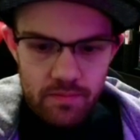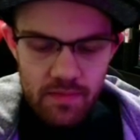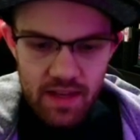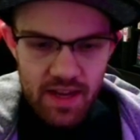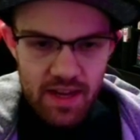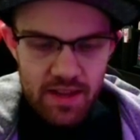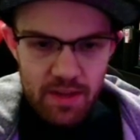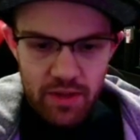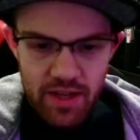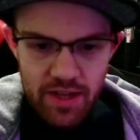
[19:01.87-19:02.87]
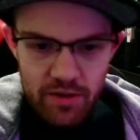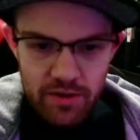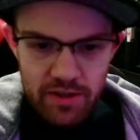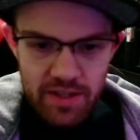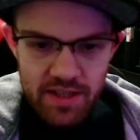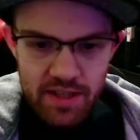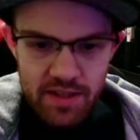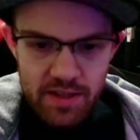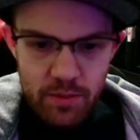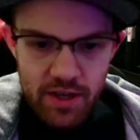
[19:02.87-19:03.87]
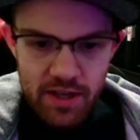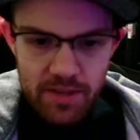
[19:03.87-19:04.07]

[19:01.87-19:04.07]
Okay, and they play an early Sunspot.